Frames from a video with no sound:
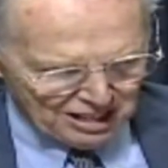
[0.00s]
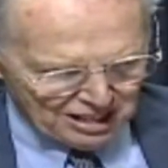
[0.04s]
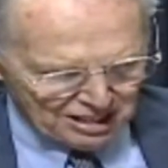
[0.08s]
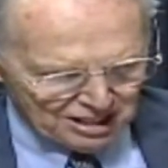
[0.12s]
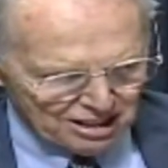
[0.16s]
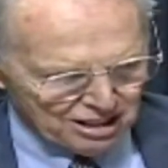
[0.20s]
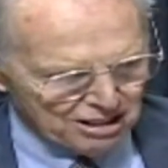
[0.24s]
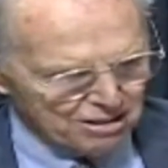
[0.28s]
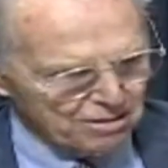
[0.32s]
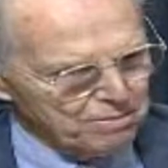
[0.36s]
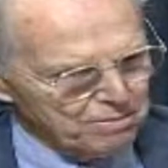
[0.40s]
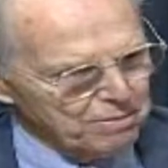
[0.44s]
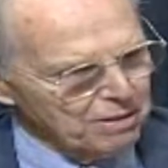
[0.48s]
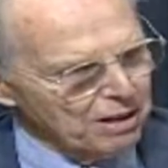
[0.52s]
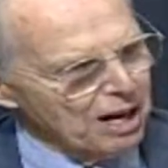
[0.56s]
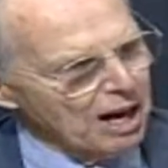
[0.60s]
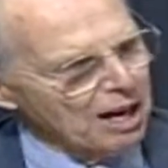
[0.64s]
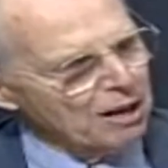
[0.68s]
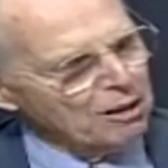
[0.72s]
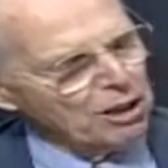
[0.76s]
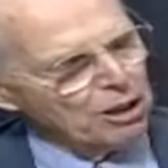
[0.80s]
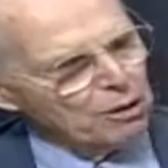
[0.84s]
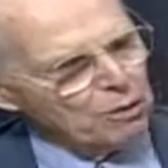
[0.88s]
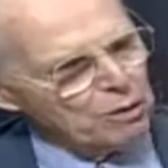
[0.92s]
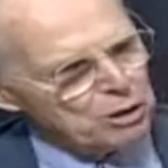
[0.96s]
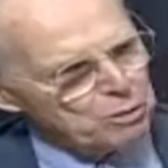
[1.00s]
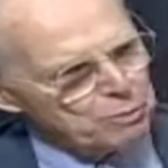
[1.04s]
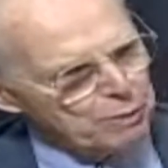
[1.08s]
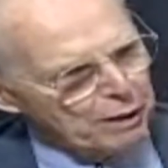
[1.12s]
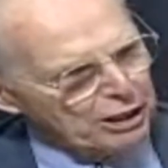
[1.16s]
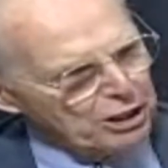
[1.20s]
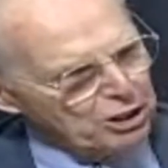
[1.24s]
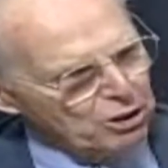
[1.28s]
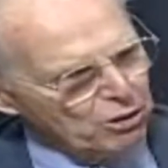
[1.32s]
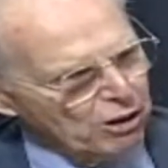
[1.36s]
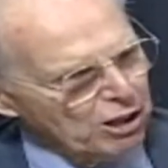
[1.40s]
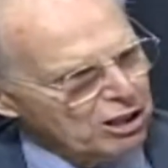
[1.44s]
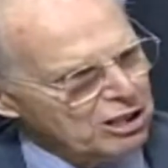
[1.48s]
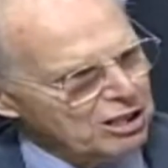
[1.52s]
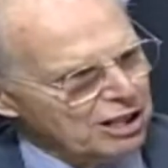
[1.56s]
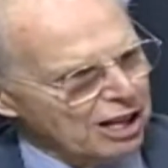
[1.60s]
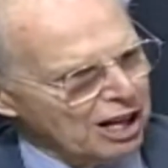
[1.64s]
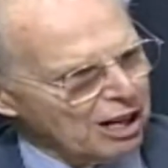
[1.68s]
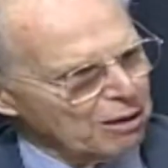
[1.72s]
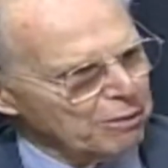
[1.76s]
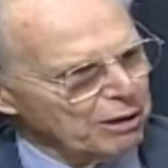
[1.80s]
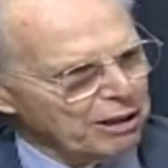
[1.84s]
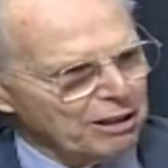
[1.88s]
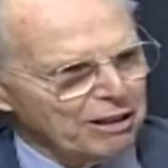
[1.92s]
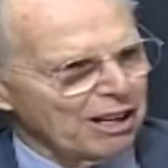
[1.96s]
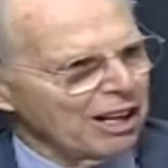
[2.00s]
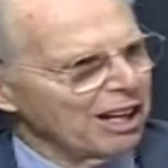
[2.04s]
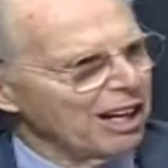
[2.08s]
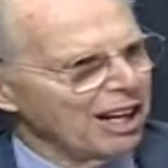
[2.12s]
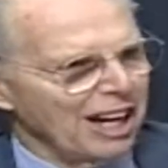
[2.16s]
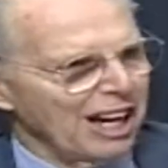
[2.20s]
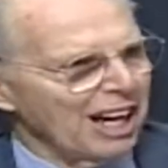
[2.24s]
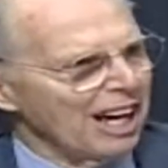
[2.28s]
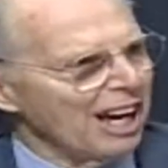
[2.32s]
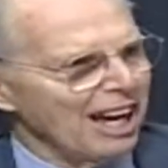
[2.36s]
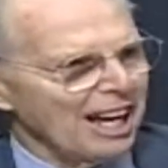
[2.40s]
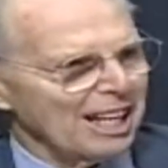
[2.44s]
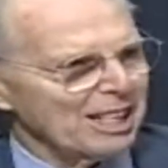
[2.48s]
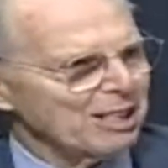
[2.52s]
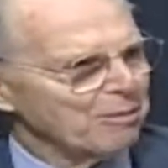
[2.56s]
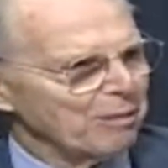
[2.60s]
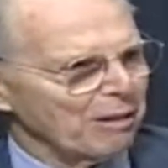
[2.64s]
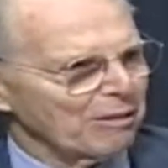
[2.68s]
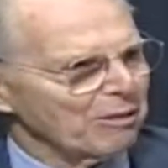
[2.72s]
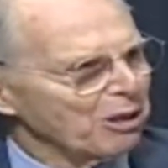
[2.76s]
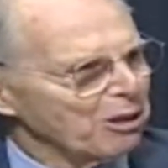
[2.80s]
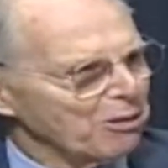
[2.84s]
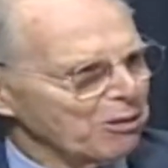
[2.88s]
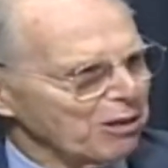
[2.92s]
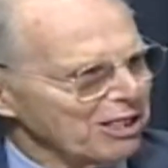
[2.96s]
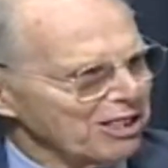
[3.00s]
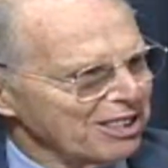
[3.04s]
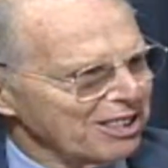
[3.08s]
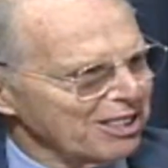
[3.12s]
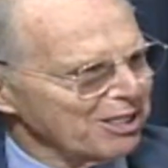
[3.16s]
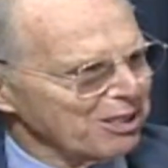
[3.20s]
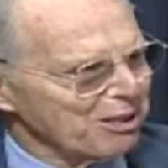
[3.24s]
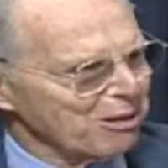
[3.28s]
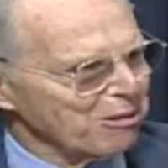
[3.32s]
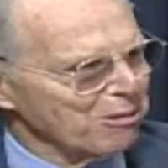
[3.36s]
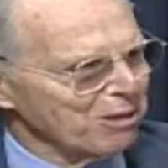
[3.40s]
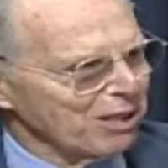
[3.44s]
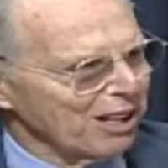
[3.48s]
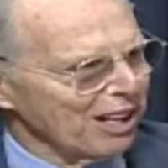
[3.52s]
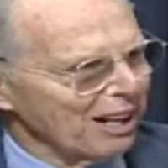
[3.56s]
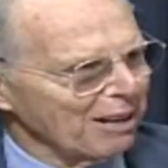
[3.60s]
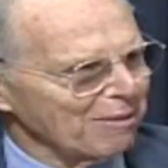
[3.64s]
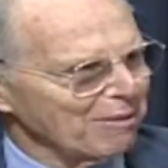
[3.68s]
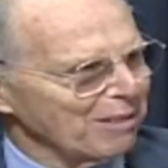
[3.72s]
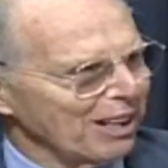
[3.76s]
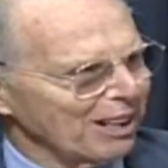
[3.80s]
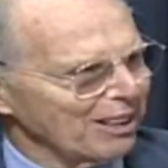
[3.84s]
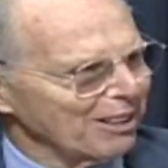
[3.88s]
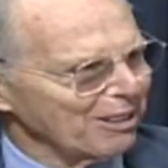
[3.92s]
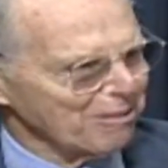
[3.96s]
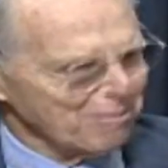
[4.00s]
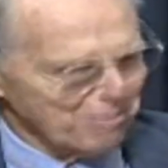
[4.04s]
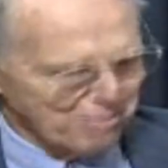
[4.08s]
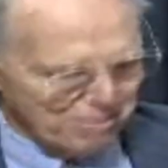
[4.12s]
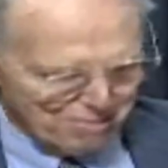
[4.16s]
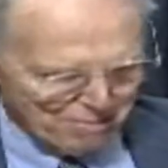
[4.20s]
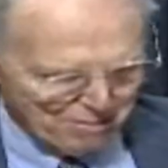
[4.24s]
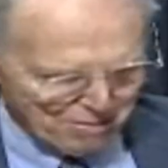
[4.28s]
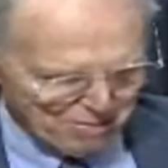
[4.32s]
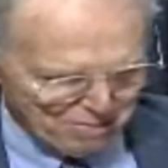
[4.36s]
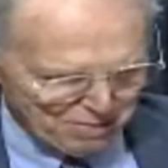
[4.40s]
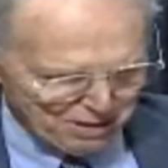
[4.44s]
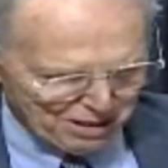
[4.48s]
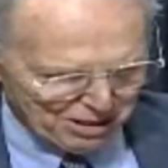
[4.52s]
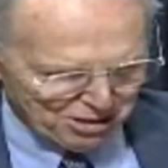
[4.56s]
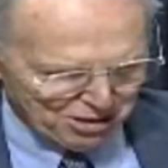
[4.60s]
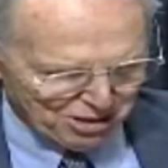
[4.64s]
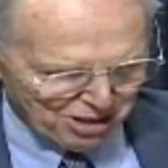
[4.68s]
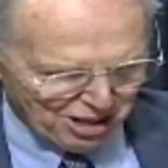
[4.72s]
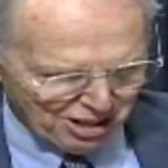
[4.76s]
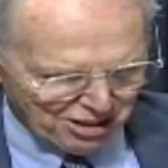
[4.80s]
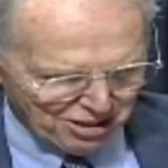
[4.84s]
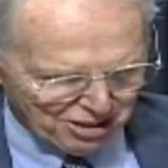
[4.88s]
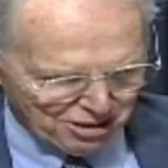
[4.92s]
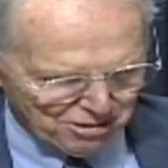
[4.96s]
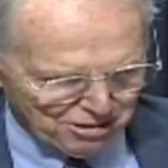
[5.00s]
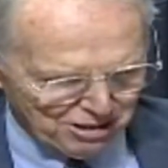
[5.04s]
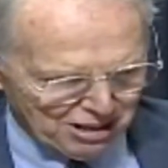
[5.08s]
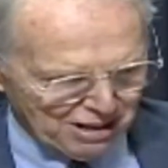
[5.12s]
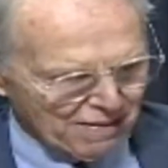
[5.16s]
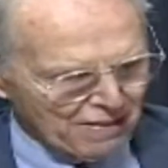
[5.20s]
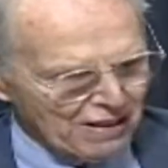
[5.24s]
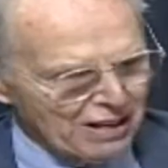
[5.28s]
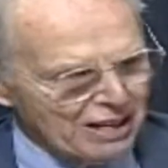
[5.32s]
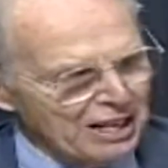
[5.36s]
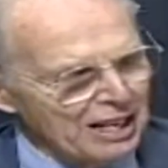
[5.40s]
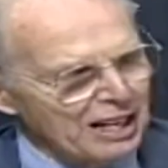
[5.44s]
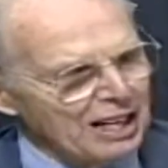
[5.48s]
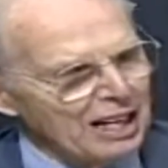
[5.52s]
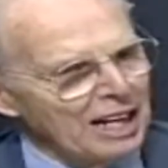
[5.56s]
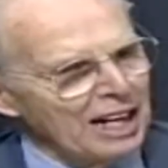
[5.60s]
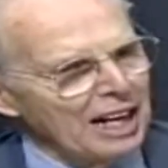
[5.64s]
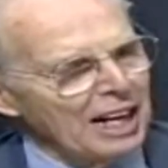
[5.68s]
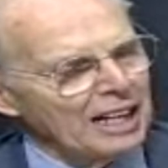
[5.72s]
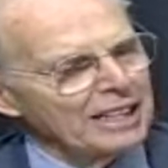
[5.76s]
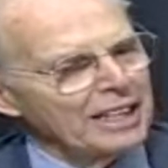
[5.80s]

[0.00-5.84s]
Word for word: Uh, I'm going to respect your autonomy. Ask whatever questions you want. I'm not going to impinge on you. Mm-hmm.